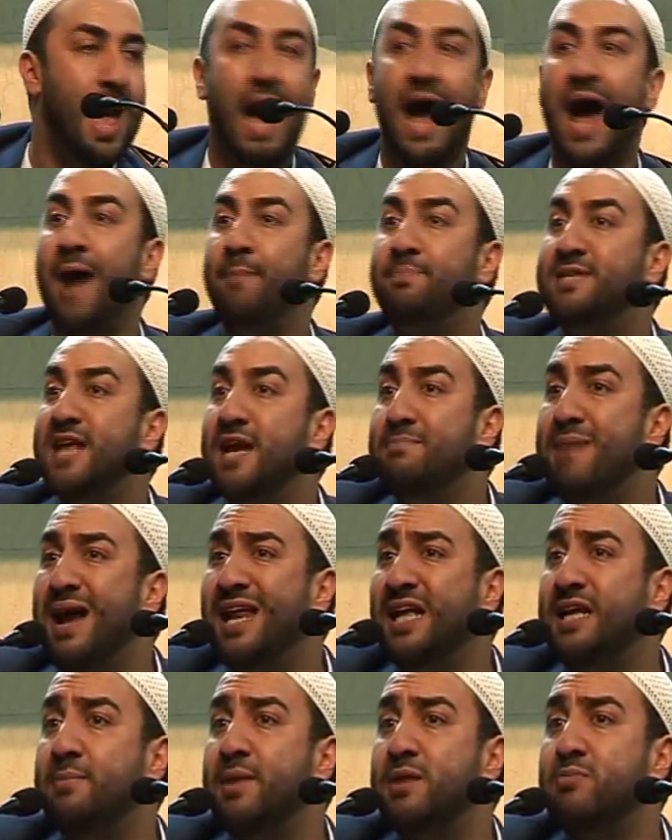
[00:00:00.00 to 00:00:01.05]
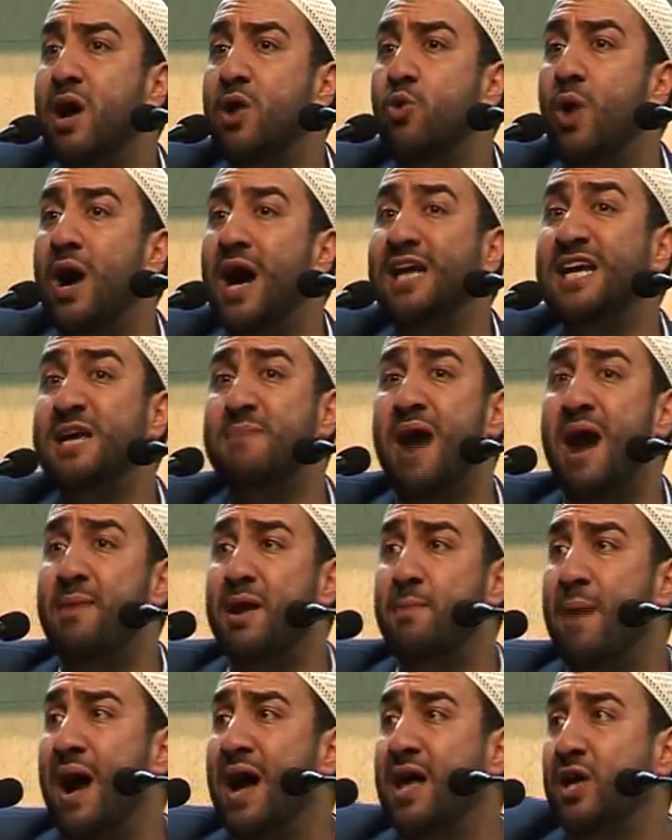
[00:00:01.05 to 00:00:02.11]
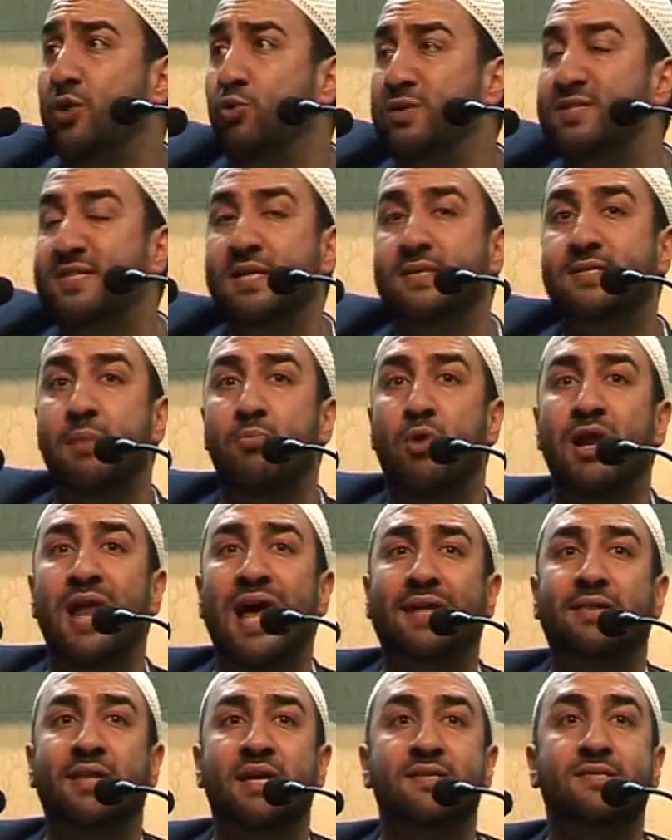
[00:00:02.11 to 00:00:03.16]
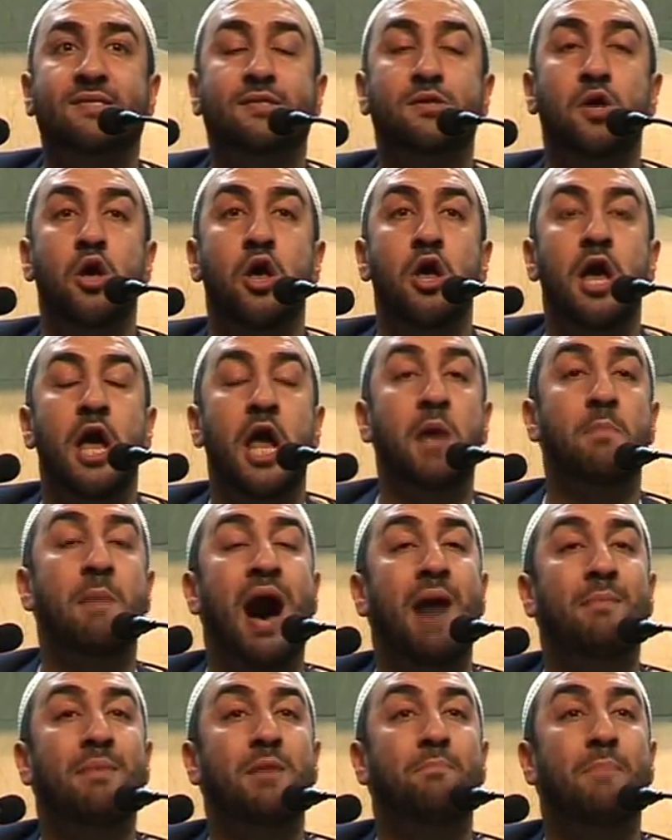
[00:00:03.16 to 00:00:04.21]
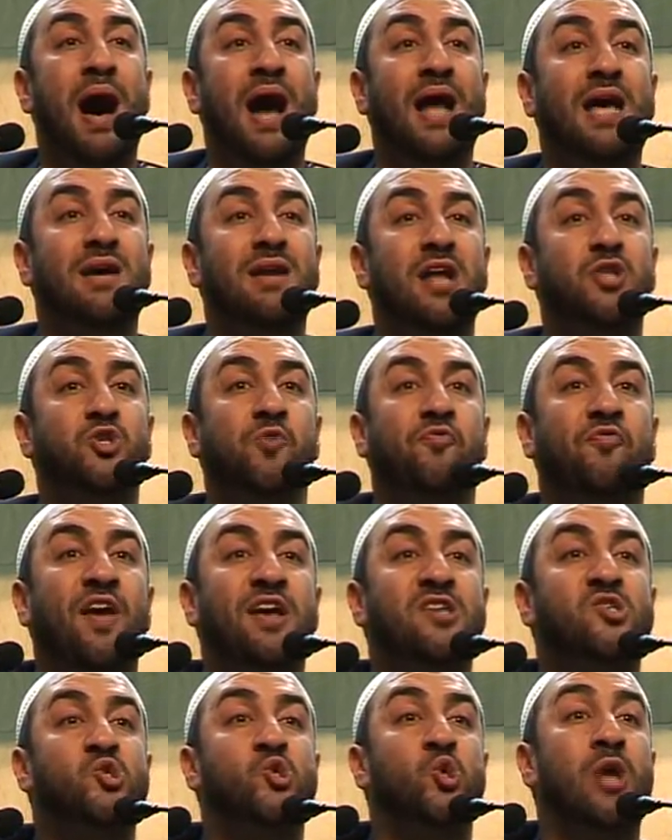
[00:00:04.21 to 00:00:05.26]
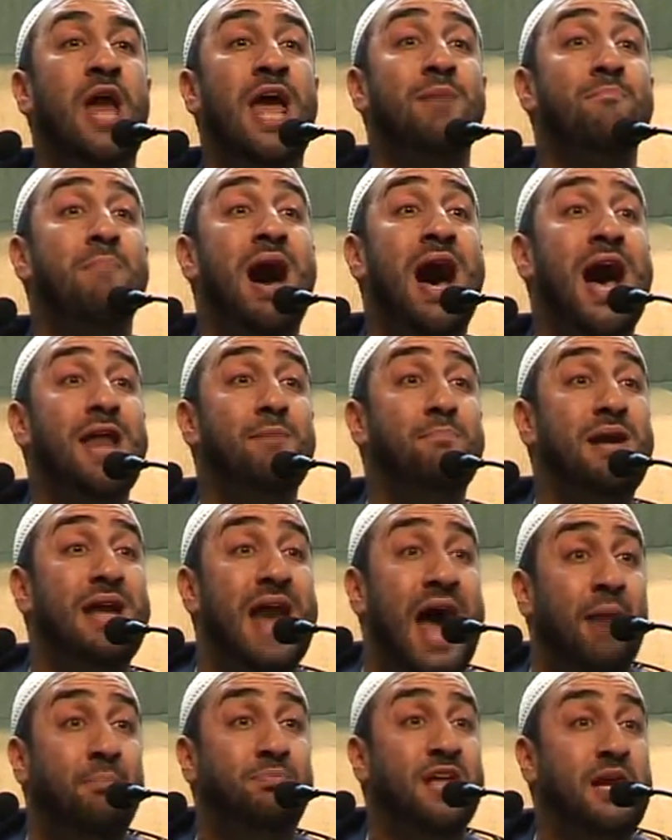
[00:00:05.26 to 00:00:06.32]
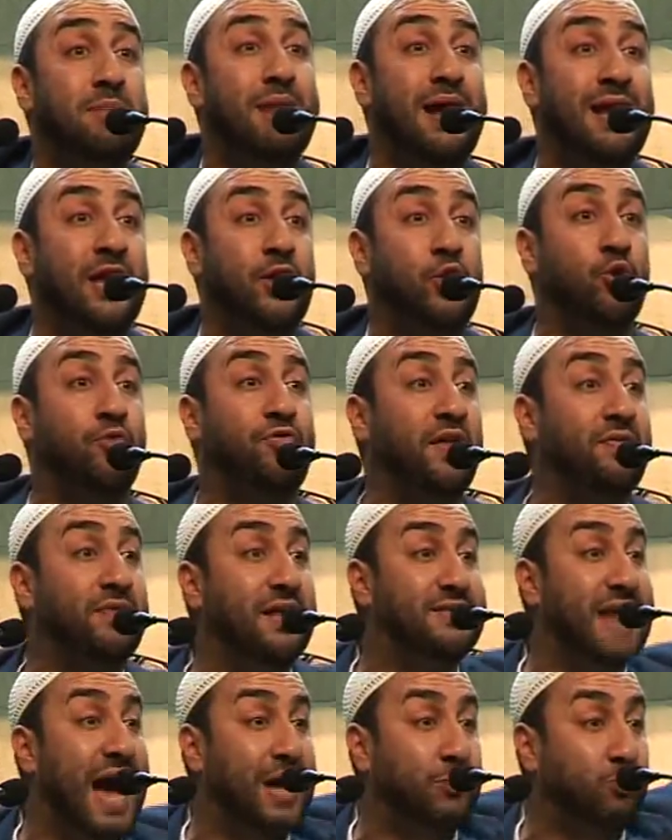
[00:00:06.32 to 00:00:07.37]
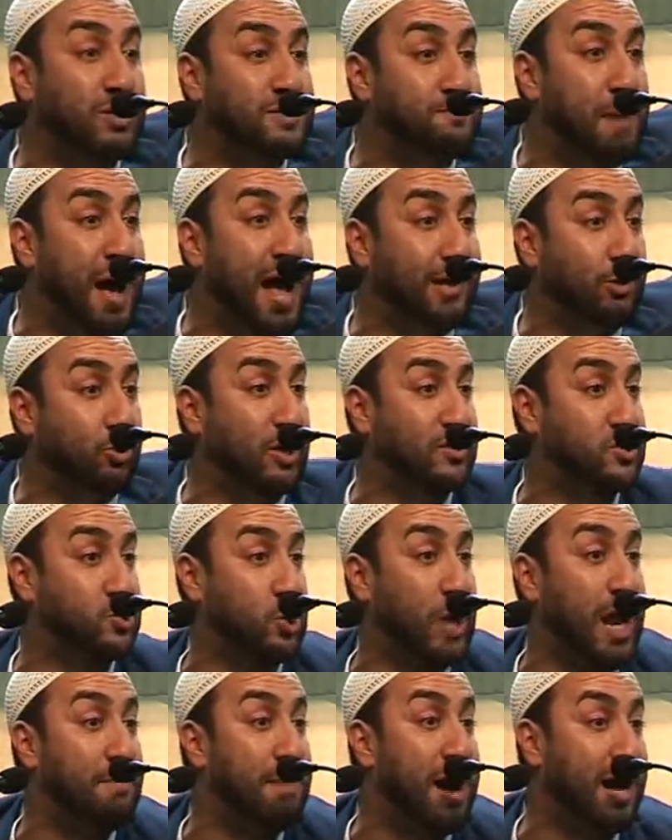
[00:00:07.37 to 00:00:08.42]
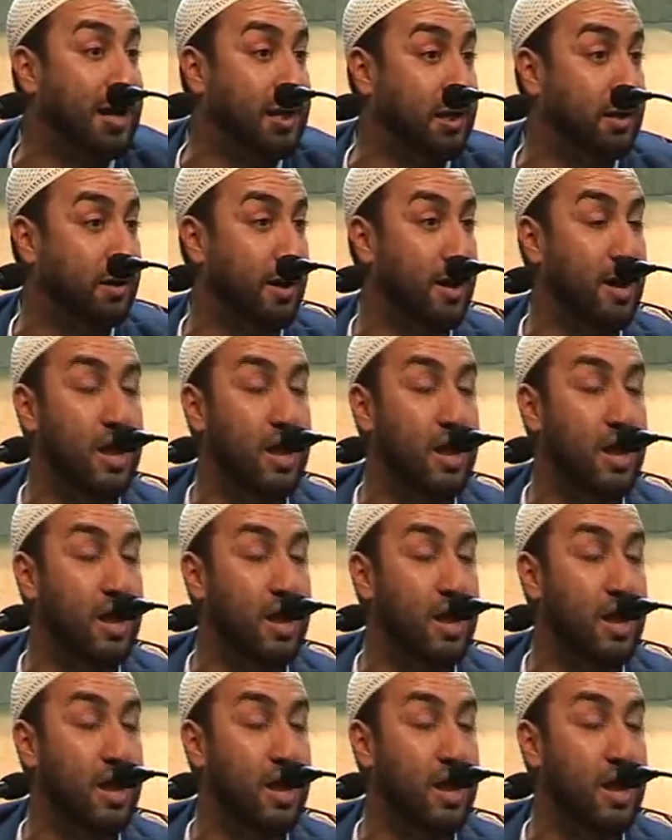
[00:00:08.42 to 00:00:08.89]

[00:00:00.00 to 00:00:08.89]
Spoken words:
Abdul Malik ibn Marwan, Imam al-Baqir would see someone like this. Imam al-Baqir had to face Sulaiman bin Abdul Malik. You think the dad was bad? Look at Sulaiman.